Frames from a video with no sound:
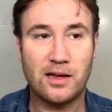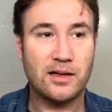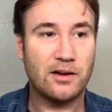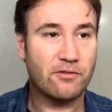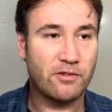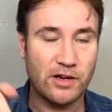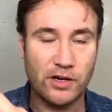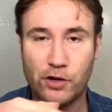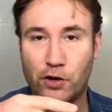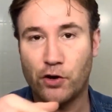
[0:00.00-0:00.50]

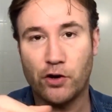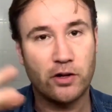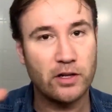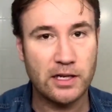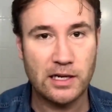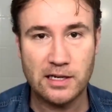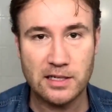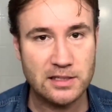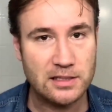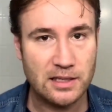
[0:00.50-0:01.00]
every
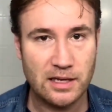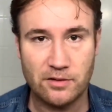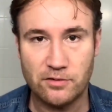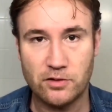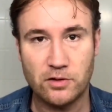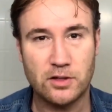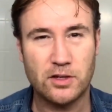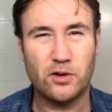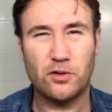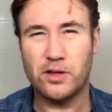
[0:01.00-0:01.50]
curliness
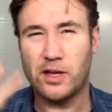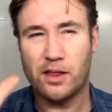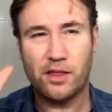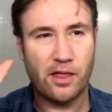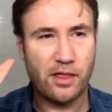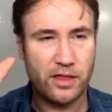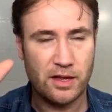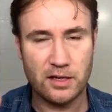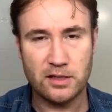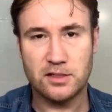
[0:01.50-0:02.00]
level, and all the other
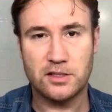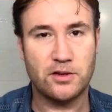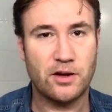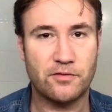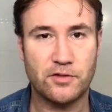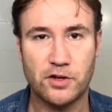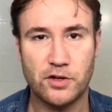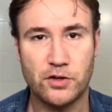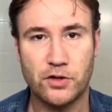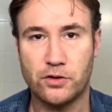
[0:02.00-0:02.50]
things that you have
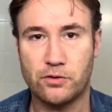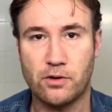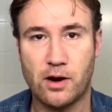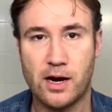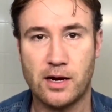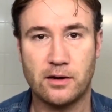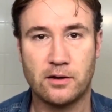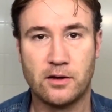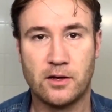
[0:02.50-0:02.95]
to do, right?